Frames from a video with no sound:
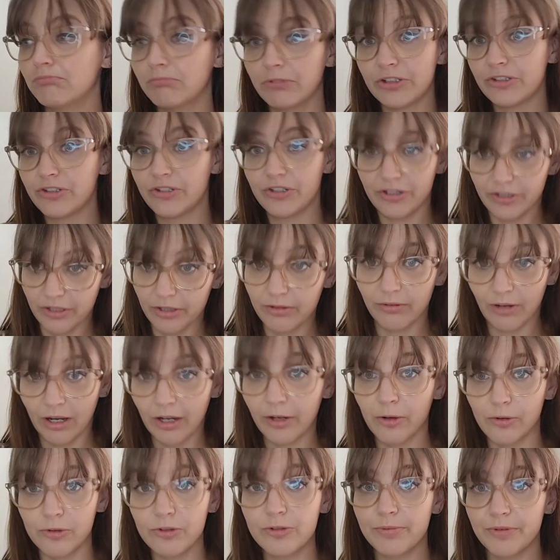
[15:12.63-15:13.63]
But
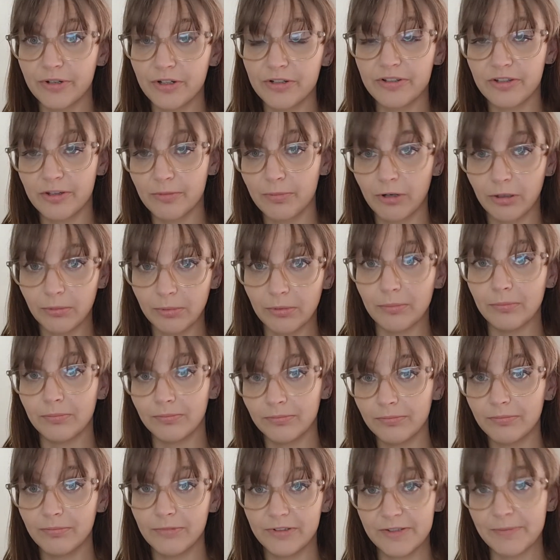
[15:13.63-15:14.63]
I contributed to the
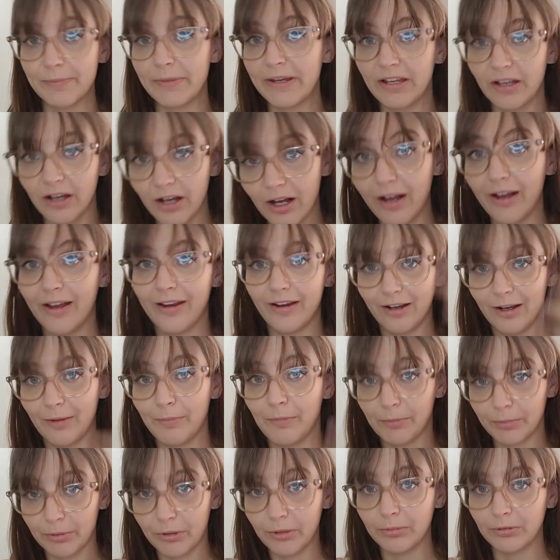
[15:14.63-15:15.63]
problem. It's me. Hi,
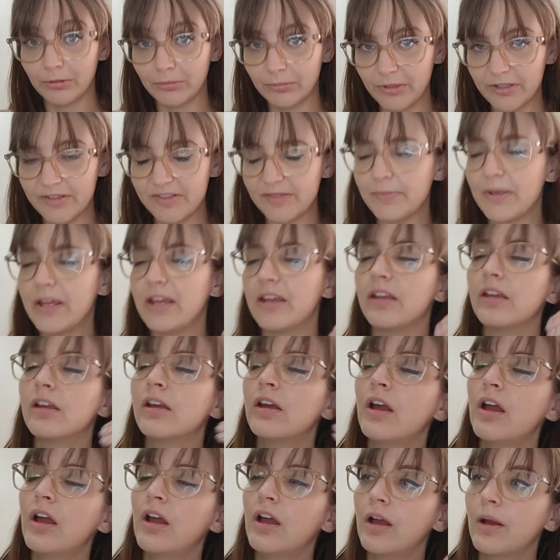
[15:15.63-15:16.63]
I'm the problem. It's
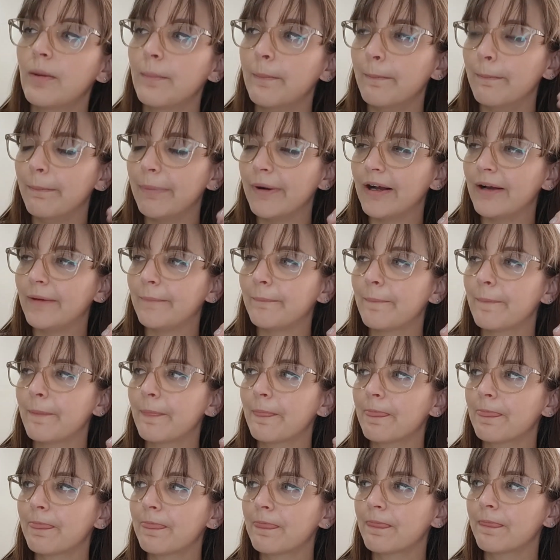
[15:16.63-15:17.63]
me. But
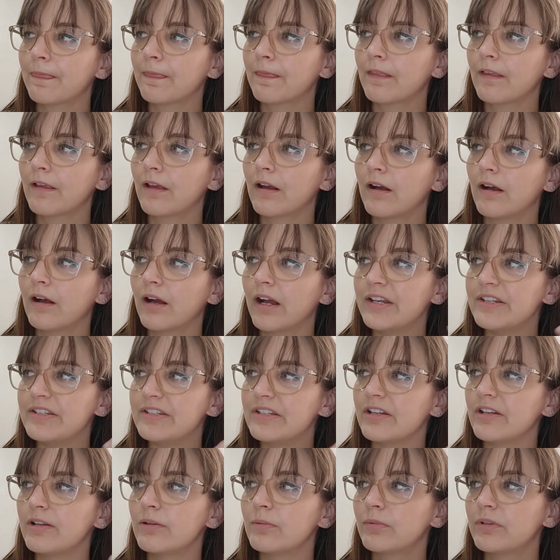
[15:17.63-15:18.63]
I
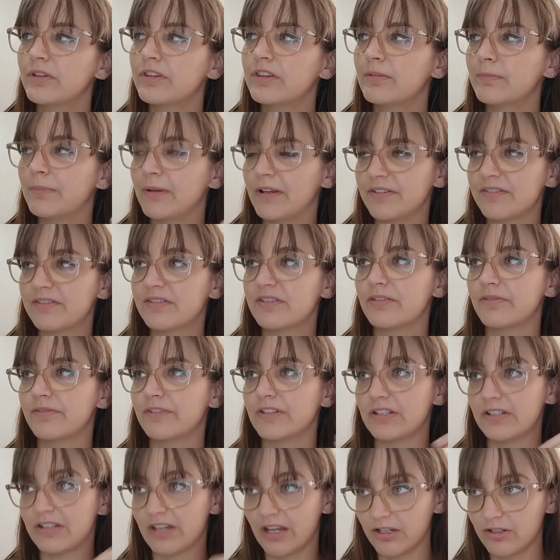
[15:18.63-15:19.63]
did it with the best of
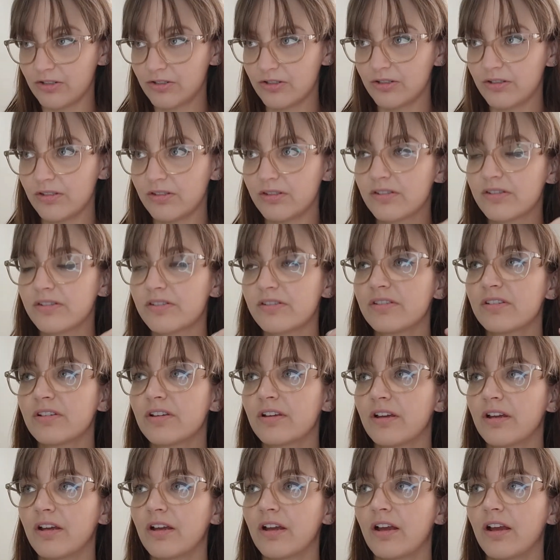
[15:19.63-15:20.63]
intentions.
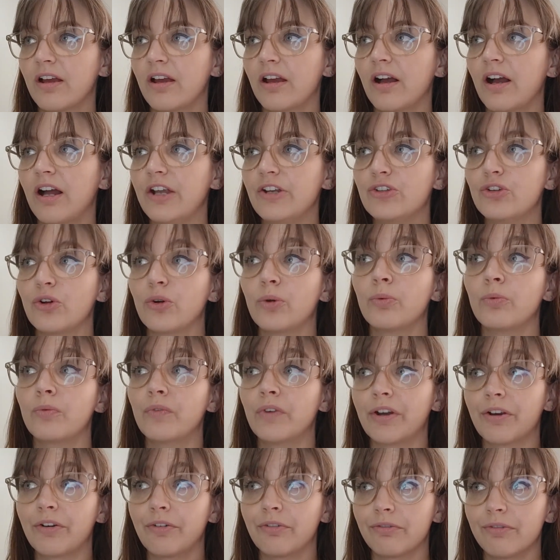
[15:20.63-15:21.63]
I don't
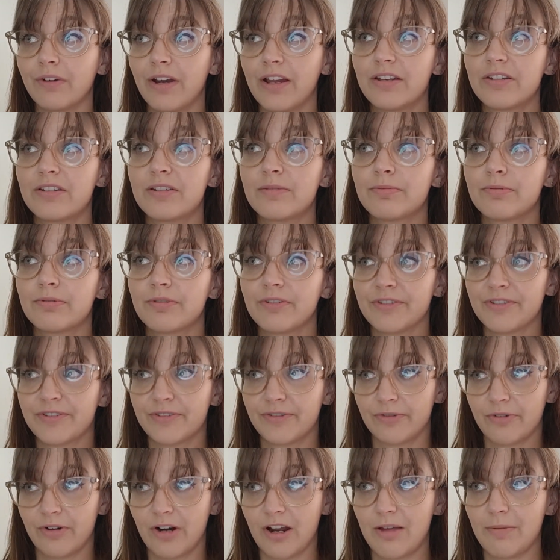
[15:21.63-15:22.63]
regret
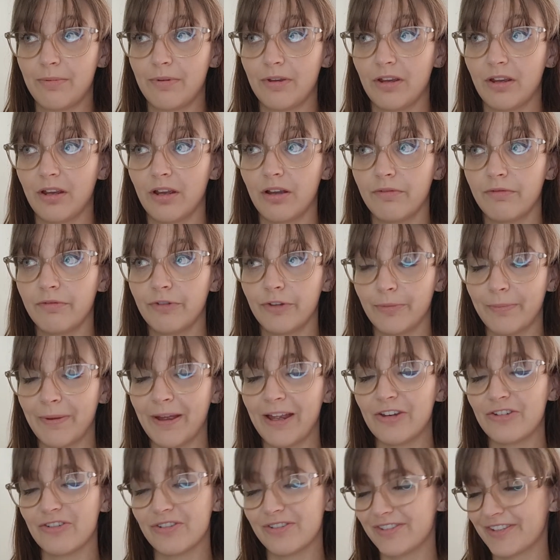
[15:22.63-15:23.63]
prescribing for the
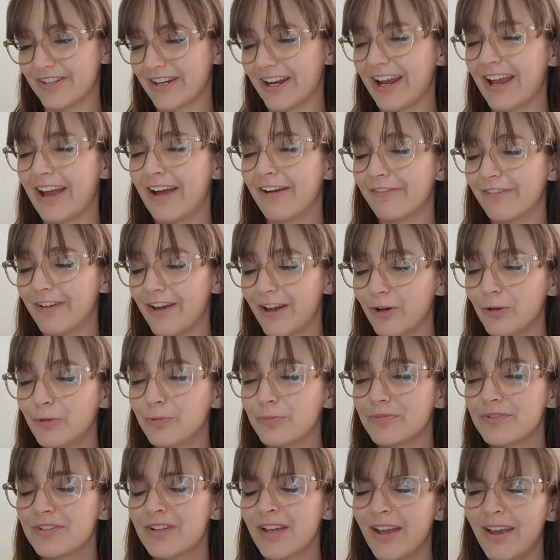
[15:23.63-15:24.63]
patients that I have
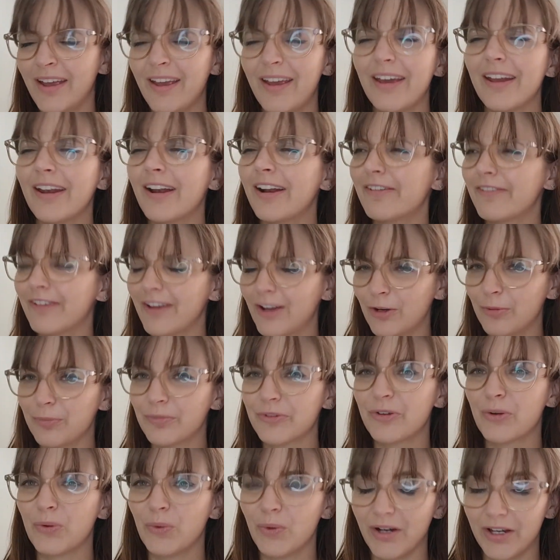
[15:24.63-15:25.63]
helped. And I've
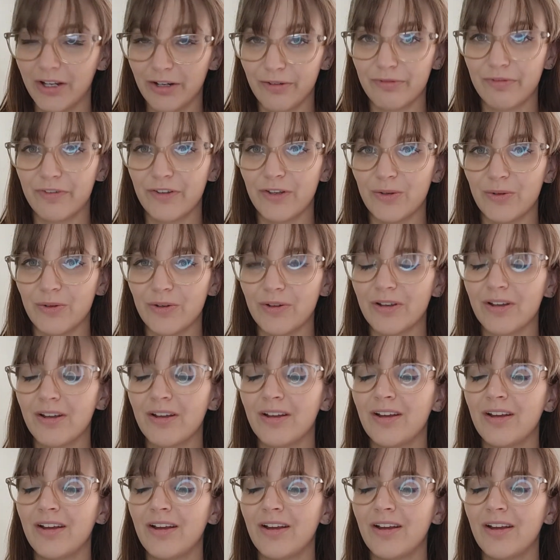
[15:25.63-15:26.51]
helped quite a few.